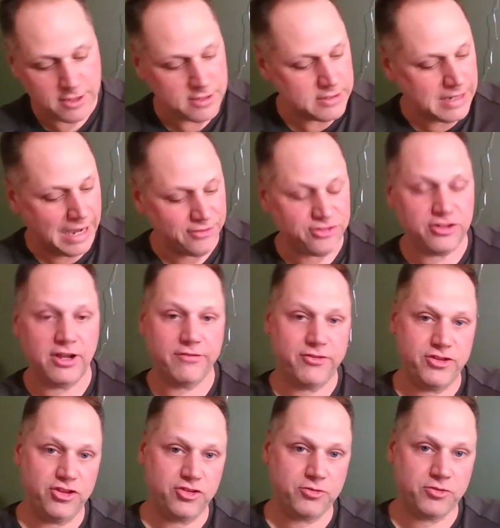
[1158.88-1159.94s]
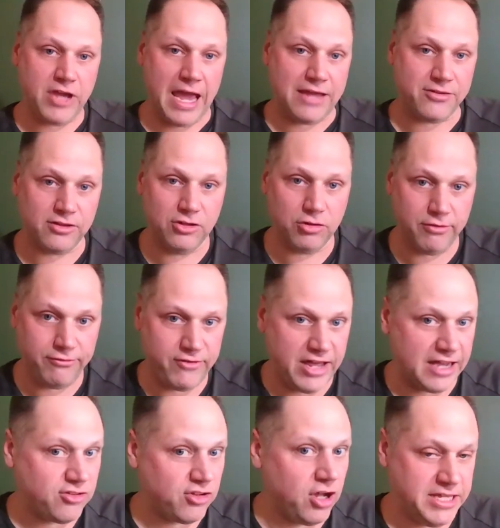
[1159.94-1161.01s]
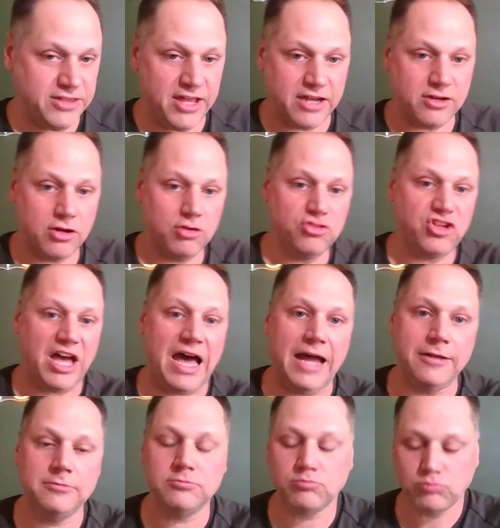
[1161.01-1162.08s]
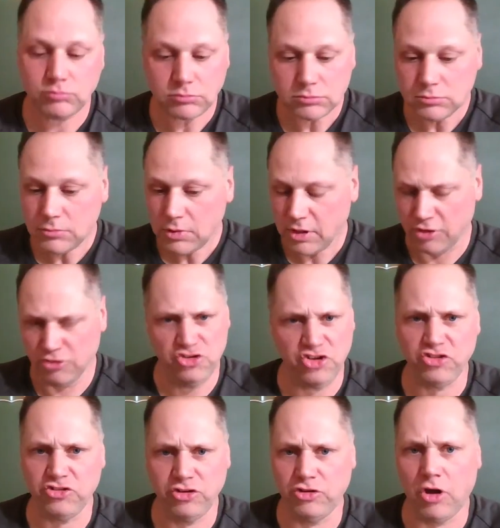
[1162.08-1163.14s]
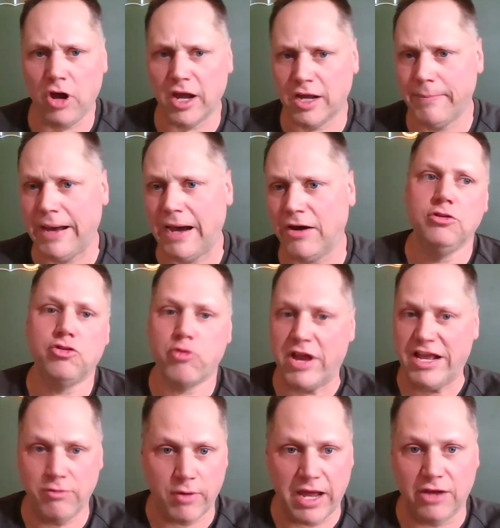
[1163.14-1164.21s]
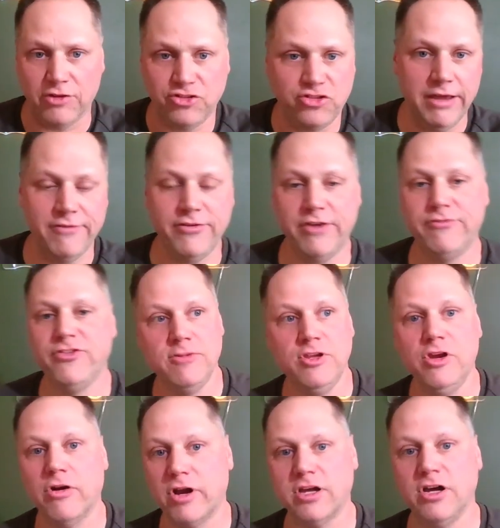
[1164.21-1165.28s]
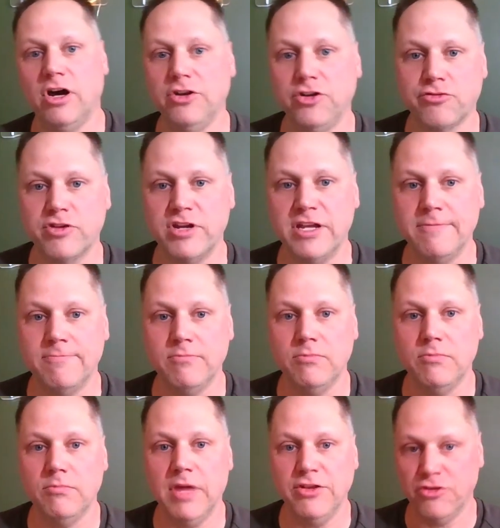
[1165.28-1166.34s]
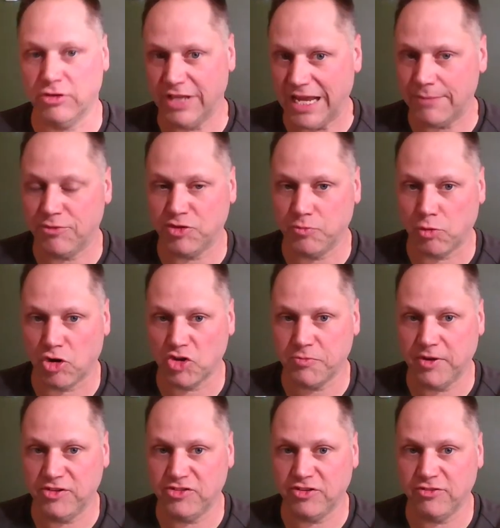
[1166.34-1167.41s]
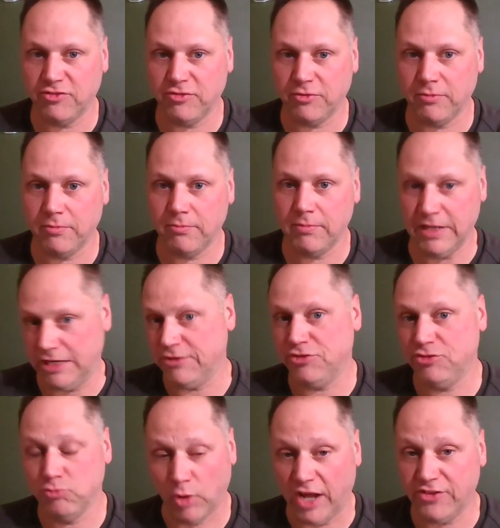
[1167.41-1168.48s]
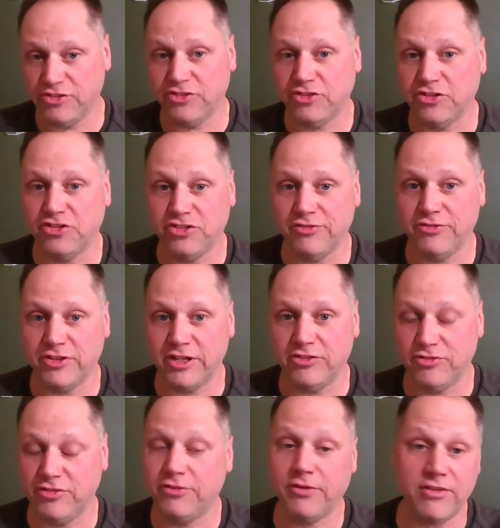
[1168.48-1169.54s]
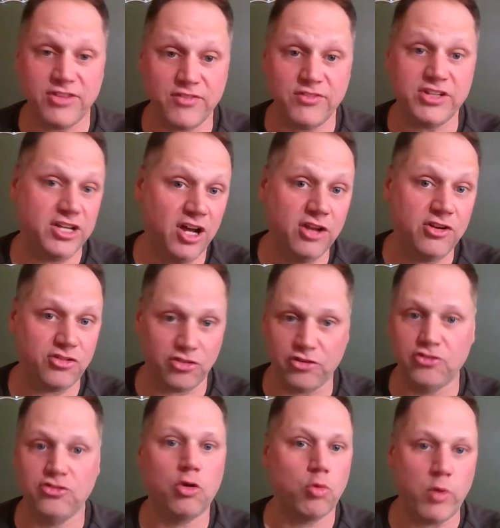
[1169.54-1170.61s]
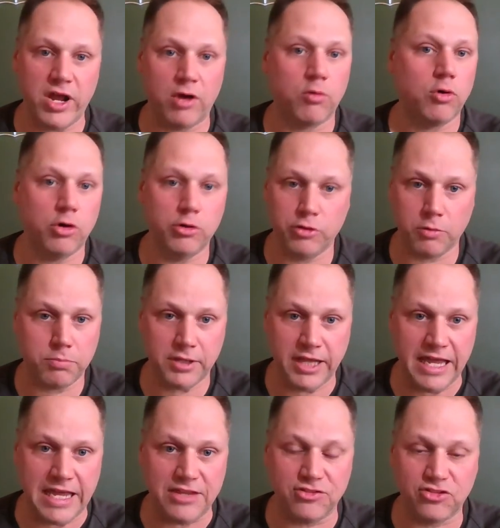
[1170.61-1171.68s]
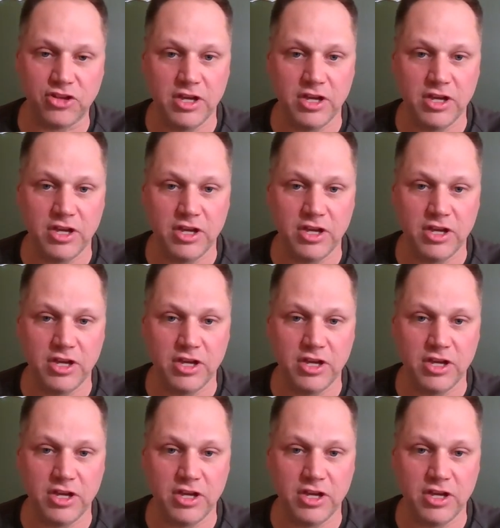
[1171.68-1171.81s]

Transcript: that's enough of this Cantillon Effect. He then goes on just to talk about trade routes. If you're a country and your labor is more expensive, and he's watching this in the 1700s, so there's no railroad or planes,